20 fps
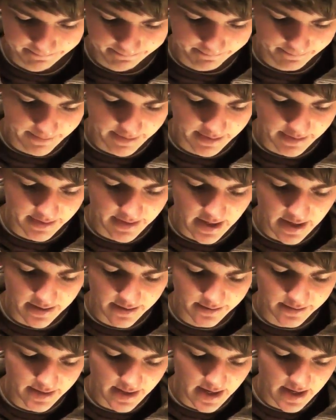just the other
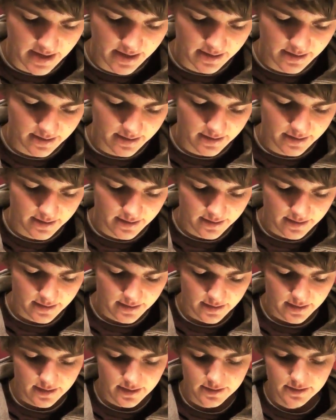day,
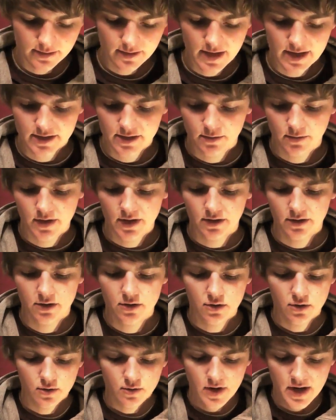so that's a real
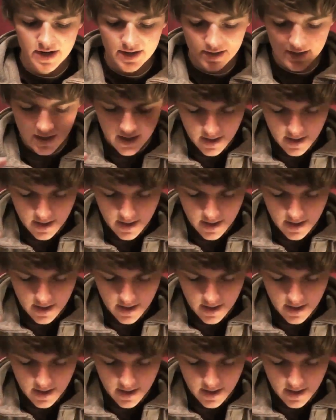cool one.